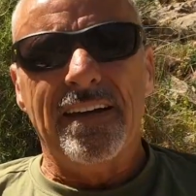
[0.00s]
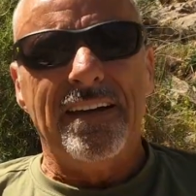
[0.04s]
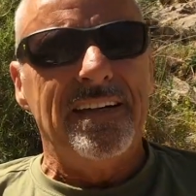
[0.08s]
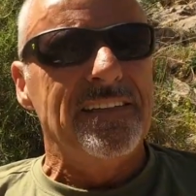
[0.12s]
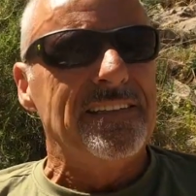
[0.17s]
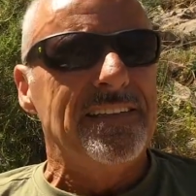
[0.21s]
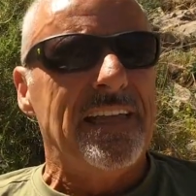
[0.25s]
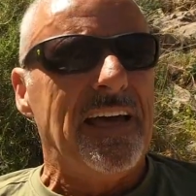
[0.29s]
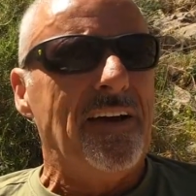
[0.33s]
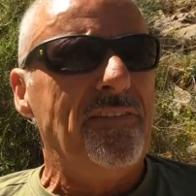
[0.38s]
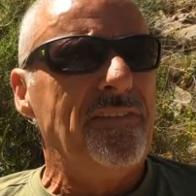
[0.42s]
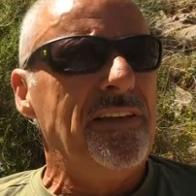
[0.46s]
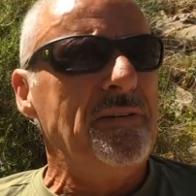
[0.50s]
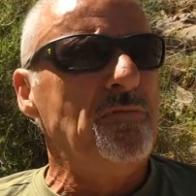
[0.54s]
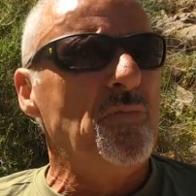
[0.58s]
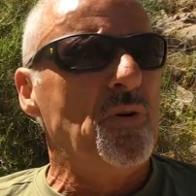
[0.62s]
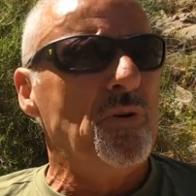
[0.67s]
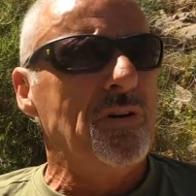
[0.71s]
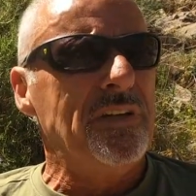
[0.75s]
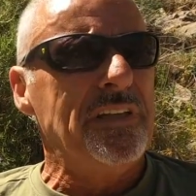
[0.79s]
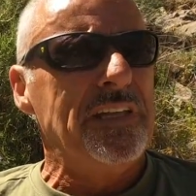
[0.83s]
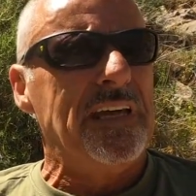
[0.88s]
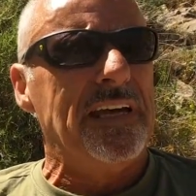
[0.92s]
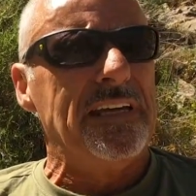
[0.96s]
definitely more
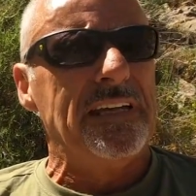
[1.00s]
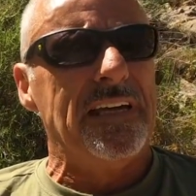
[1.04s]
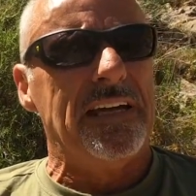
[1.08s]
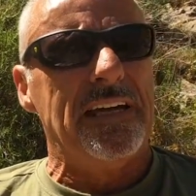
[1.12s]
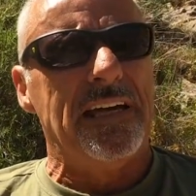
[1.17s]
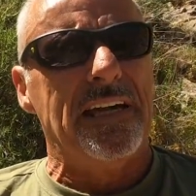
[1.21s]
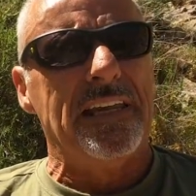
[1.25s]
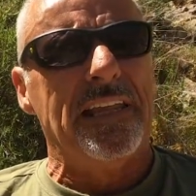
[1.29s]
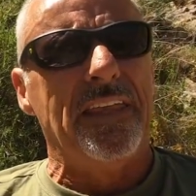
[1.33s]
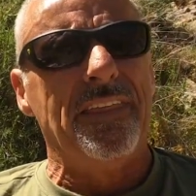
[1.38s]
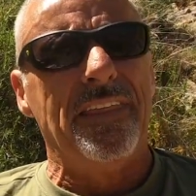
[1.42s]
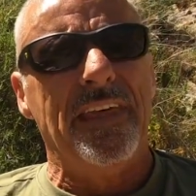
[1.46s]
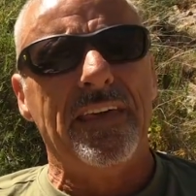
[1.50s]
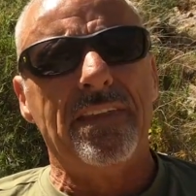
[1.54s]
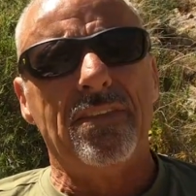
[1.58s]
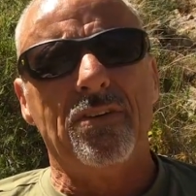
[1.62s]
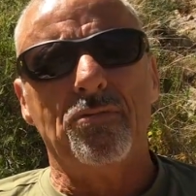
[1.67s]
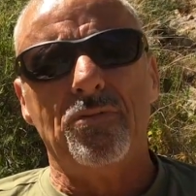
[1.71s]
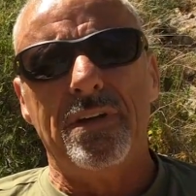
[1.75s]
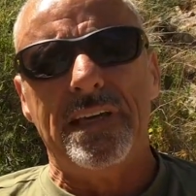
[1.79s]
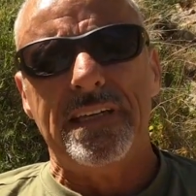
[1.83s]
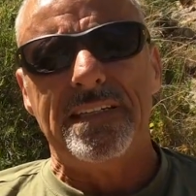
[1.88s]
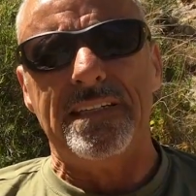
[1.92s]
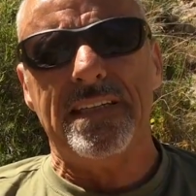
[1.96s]
than that. And I think the
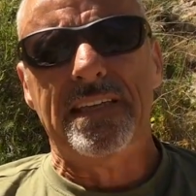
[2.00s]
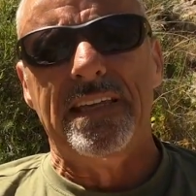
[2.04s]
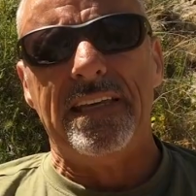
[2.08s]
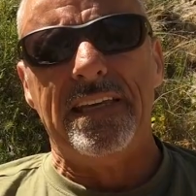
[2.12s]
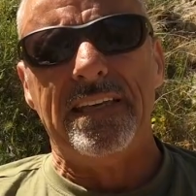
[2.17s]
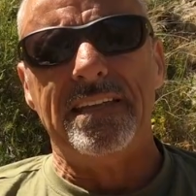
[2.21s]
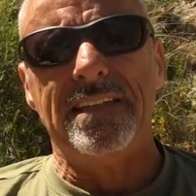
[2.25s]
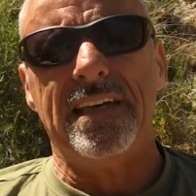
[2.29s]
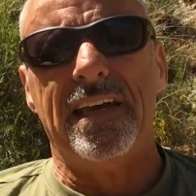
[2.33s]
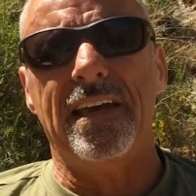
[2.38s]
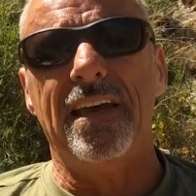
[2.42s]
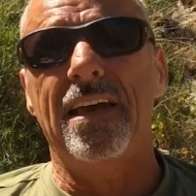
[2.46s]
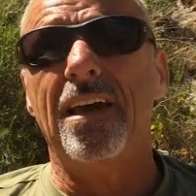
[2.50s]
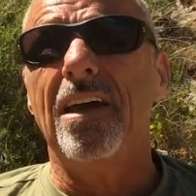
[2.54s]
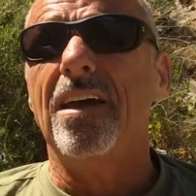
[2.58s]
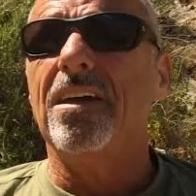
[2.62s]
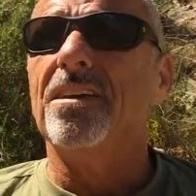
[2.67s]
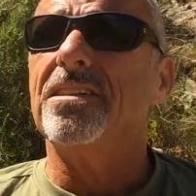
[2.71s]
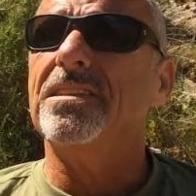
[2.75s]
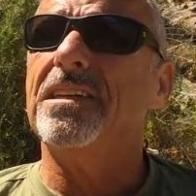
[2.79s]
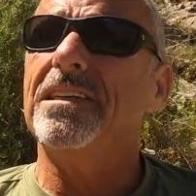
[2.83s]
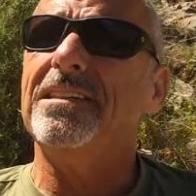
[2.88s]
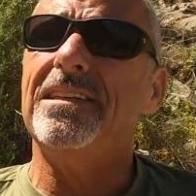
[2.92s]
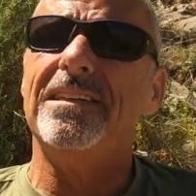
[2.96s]
reason is,
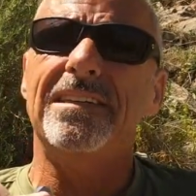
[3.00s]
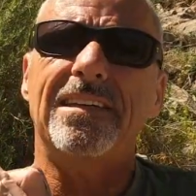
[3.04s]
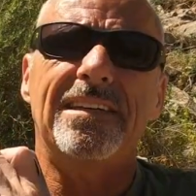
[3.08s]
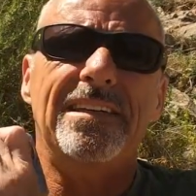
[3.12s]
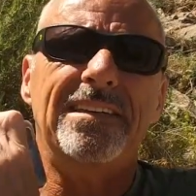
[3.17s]
because this is a